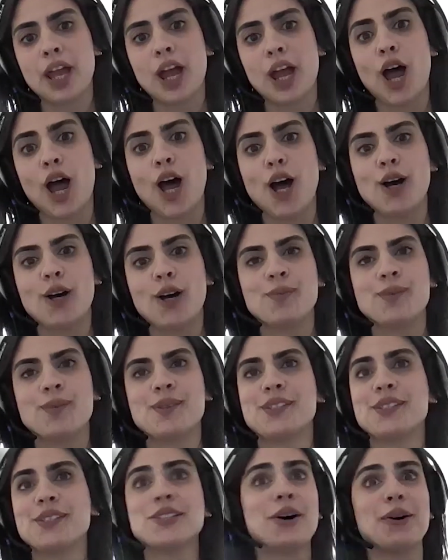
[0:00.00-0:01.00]

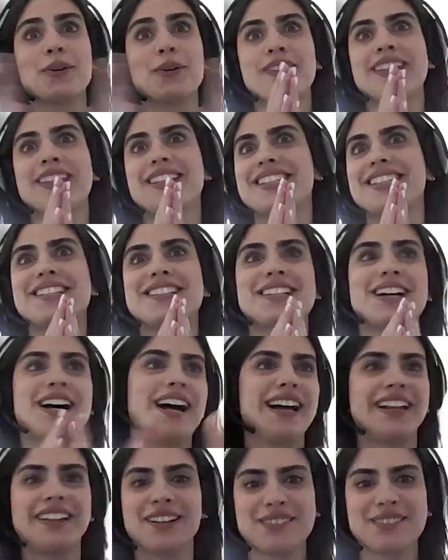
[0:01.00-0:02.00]
So
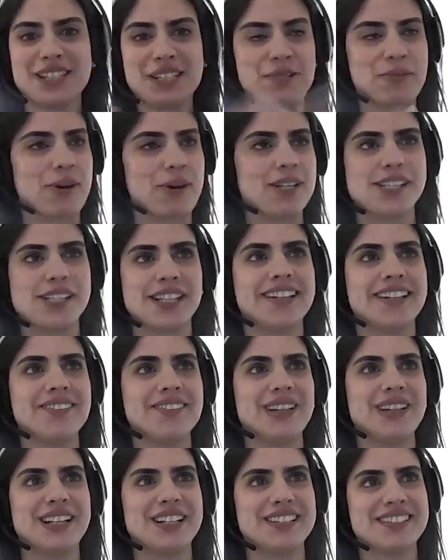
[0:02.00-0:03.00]
I love this question
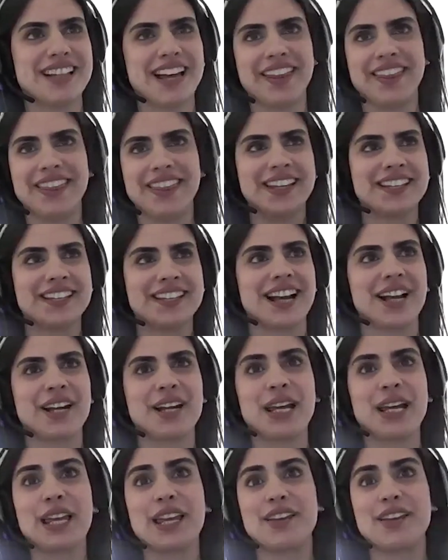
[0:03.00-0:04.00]
because I think it kind
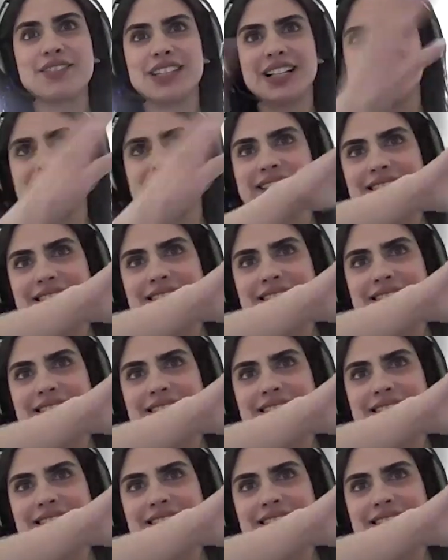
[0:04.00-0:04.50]
of gives us